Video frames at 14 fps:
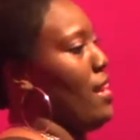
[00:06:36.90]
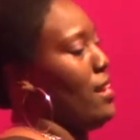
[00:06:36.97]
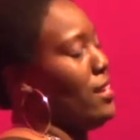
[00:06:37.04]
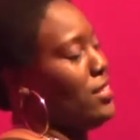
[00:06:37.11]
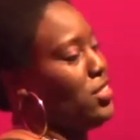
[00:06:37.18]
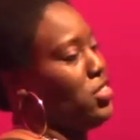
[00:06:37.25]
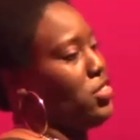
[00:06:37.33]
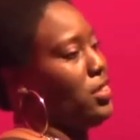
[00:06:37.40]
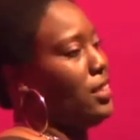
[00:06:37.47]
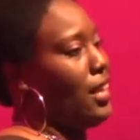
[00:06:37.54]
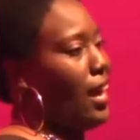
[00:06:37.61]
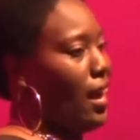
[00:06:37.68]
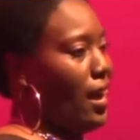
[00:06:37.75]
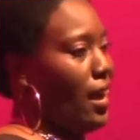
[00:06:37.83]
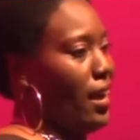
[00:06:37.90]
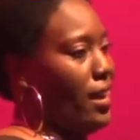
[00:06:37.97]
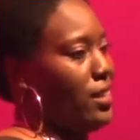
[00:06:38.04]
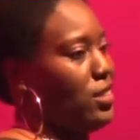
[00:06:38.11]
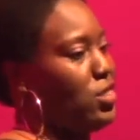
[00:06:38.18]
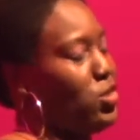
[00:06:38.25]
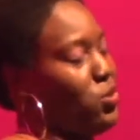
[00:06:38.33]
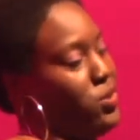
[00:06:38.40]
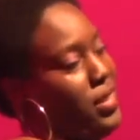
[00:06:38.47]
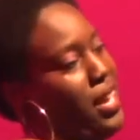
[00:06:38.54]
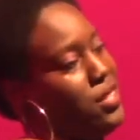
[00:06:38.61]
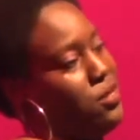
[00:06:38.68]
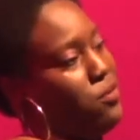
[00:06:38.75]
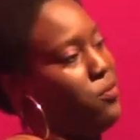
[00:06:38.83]
In July
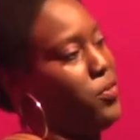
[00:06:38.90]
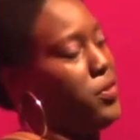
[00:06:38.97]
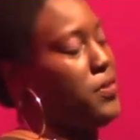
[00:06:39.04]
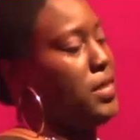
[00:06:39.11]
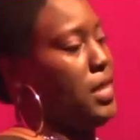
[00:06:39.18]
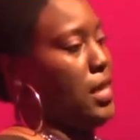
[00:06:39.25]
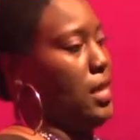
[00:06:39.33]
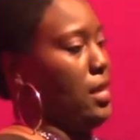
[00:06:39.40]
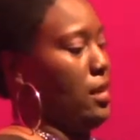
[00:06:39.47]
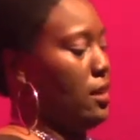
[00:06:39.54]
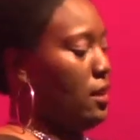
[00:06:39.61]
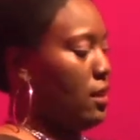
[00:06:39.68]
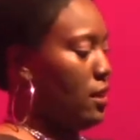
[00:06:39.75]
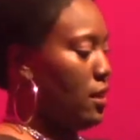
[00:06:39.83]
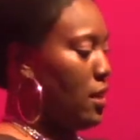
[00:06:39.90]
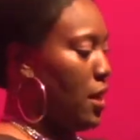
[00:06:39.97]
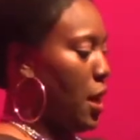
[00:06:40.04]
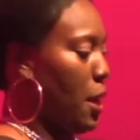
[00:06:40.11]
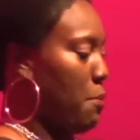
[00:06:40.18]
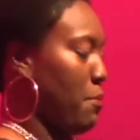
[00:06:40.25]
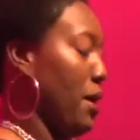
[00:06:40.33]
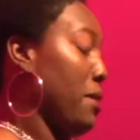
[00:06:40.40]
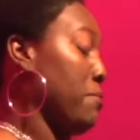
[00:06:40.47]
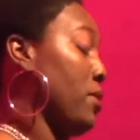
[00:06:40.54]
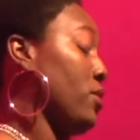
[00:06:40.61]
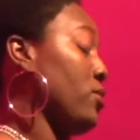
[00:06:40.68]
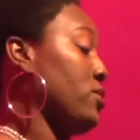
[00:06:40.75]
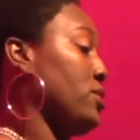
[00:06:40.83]
2015, my
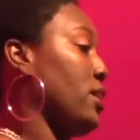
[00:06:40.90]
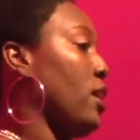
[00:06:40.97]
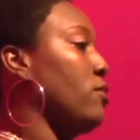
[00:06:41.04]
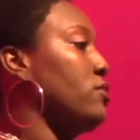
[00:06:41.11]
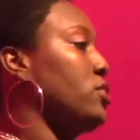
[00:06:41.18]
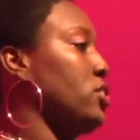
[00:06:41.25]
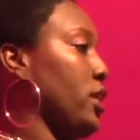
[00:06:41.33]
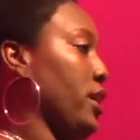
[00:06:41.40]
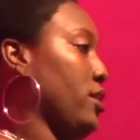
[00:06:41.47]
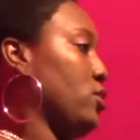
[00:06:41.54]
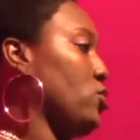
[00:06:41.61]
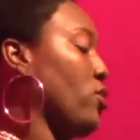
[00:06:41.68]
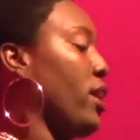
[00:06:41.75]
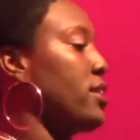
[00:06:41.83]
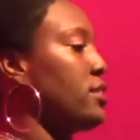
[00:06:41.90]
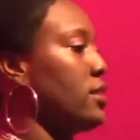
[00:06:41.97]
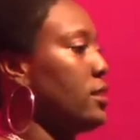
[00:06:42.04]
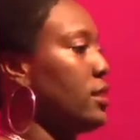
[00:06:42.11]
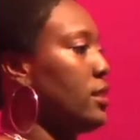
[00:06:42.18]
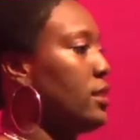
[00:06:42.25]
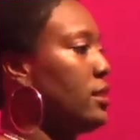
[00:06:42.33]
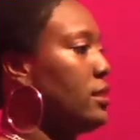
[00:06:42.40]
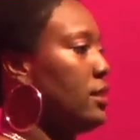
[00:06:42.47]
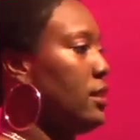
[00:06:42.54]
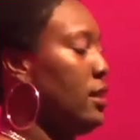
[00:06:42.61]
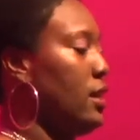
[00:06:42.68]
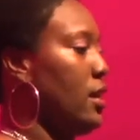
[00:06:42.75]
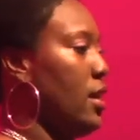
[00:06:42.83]
mother's health changed drastically.
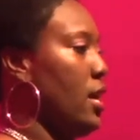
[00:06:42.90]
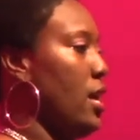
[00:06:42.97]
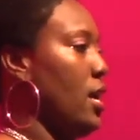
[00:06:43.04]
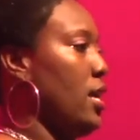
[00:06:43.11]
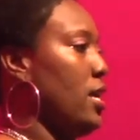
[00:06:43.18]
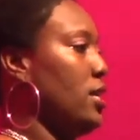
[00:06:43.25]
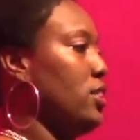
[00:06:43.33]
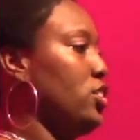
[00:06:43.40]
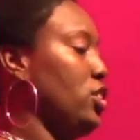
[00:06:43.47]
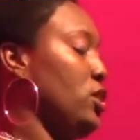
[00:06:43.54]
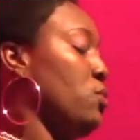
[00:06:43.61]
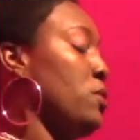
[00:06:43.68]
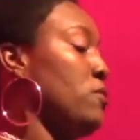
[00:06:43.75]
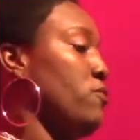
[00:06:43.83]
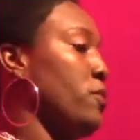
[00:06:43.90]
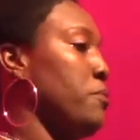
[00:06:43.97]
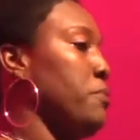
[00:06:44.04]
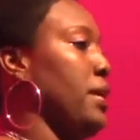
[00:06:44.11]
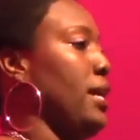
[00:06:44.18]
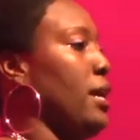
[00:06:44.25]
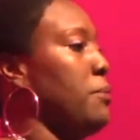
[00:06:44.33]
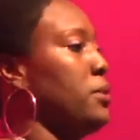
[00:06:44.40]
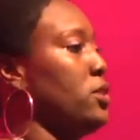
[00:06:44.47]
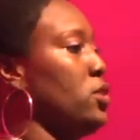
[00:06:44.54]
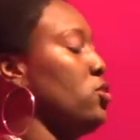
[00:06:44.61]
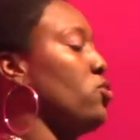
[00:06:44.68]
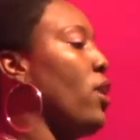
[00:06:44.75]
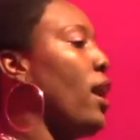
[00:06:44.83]
She went from being able
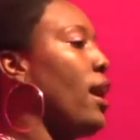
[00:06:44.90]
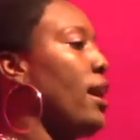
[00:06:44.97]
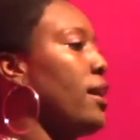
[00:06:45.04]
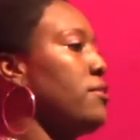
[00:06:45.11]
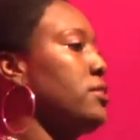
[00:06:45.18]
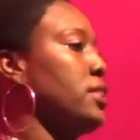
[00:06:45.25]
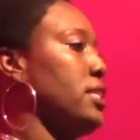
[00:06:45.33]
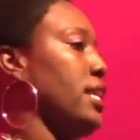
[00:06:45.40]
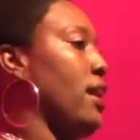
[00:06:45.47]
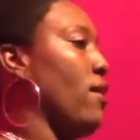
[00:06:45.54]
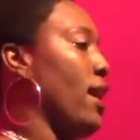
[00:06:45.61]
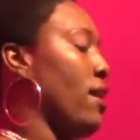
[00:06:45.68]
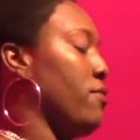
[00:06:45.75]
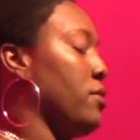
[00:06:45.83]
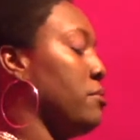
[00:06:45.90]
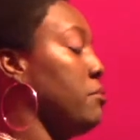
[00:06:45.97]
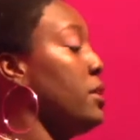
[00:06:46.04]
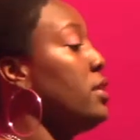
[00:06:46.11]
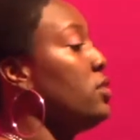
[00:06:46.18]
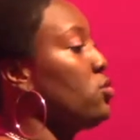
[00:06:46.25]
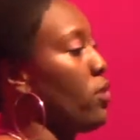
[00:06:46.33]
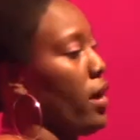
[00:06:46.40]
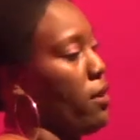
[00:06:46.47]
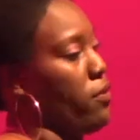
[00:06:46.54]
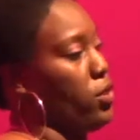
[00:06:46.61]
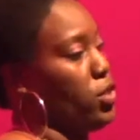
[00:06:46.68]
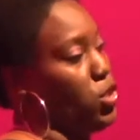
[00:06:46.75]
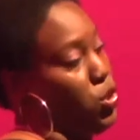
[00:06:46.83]
to drive to now having me
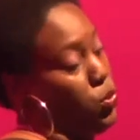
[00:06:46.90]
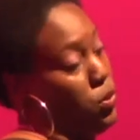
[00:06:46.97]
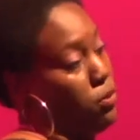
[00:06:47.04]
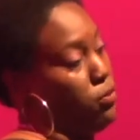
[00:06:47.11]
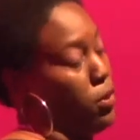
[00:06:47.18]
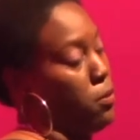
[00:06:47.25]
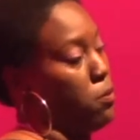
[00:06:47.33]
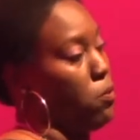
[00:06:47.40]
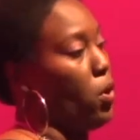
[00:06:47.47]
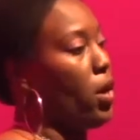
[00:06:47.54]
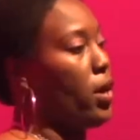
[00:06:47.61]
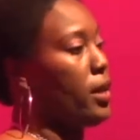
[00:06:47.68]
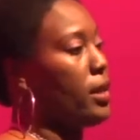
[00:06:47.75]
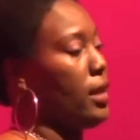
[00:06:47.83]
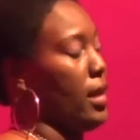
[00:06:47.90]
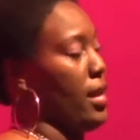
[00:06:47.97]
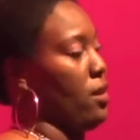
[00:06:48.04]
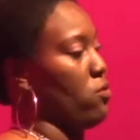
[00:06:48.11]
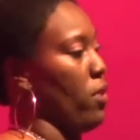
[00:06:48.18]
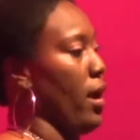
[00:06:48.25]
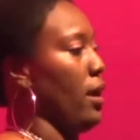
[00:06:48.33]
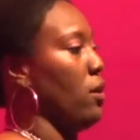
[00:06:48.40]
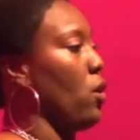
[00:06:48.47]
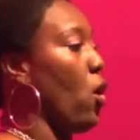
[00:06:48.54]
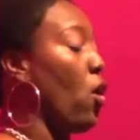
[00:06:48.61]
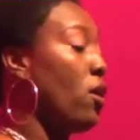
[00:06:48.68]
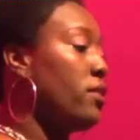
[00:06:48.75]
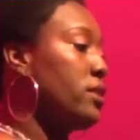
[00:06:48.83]
drive her to and from work and write off
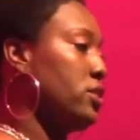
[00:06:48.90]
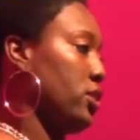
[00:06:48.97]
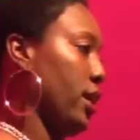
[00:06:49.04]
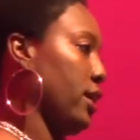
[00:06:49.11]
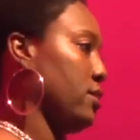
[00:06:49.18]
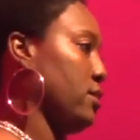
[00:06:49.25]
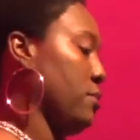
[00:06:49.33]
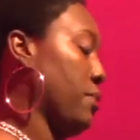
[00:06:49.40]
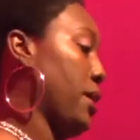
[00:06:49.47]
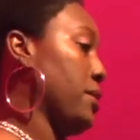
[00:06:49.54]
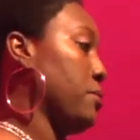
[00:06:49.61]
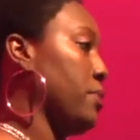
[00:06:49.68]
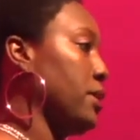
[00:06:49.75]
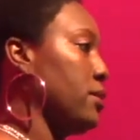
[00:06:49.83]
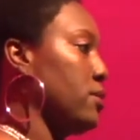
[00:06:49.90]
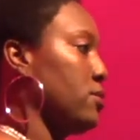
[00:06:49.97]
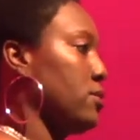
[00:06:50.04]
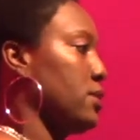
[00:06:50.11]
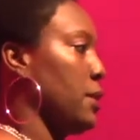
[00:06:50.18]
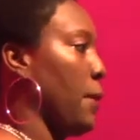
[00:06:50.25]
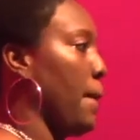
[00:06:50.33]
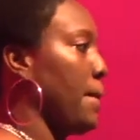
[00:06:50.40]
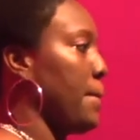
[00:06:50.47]
all the checks to pay the bills.